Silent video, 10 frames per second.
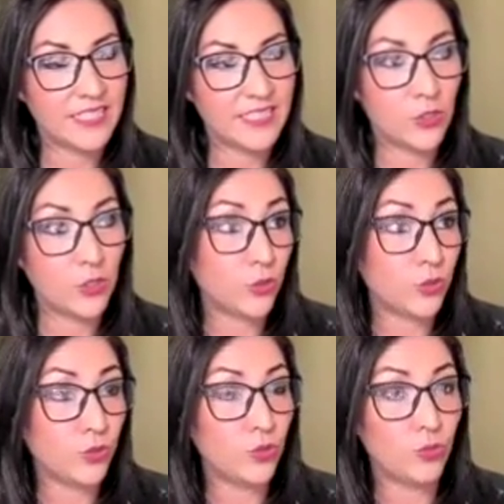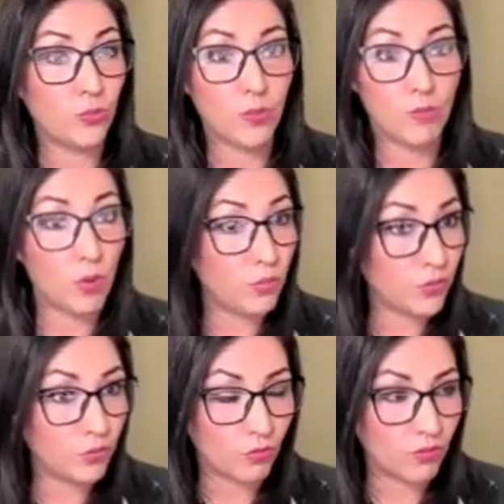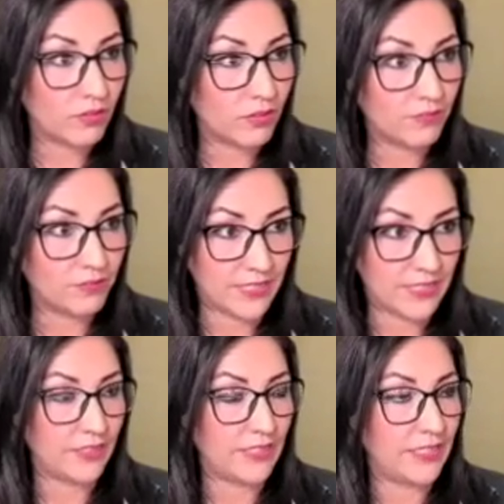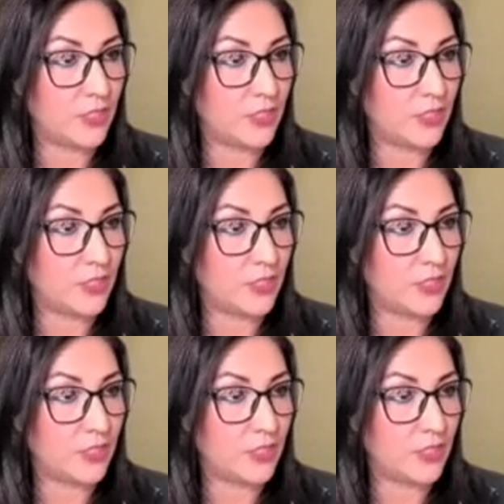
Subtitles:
to promote your facility,